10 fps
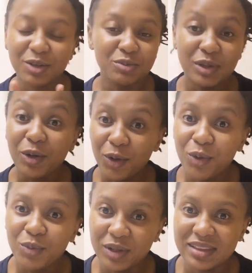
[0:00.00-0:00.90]
it'll be
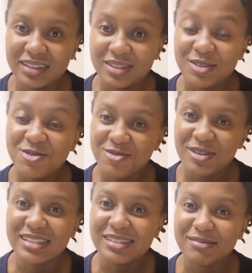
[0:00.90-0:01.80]
all worth it,
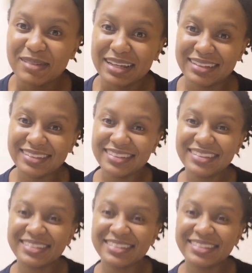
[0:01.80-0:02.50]
trust me.